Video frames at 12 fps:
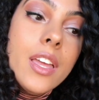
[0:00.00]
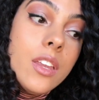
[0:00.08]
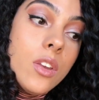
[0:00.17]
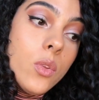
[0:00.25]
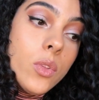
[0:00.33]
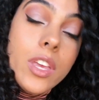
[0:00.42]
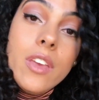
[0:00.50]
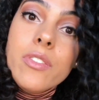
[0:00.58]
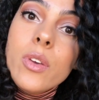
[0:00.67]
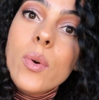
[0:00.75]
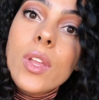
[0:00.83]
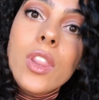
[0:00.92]
And it'll give
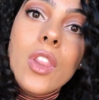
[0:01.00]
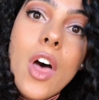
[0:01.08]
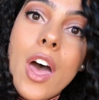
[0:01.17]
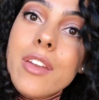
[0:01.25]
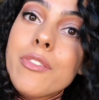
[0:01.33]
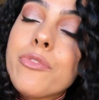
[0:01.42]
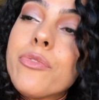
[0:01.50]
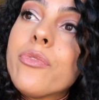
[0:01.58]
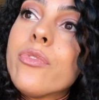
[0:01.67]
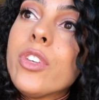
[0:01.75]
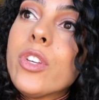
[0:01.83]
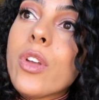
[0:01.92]
you a lot of,
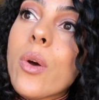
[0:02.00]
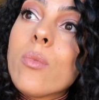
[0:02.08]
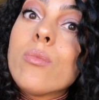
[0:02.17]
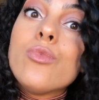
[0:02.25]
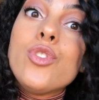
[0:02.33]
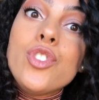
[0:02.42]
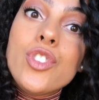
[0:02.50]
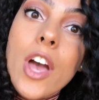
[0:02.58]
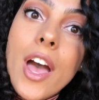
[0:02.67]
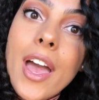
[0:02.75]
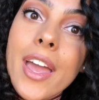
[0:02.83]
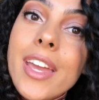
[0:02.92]

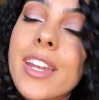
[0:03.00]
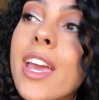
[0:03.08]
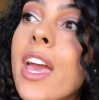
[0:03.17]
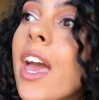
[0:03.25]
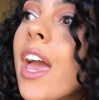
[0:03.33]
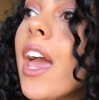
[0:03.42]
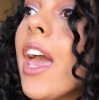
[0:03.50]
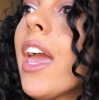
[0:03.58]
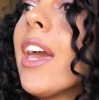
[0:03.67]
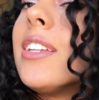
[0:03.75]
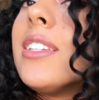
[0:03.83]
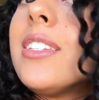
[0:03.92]
shine
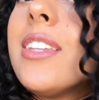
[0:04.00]
and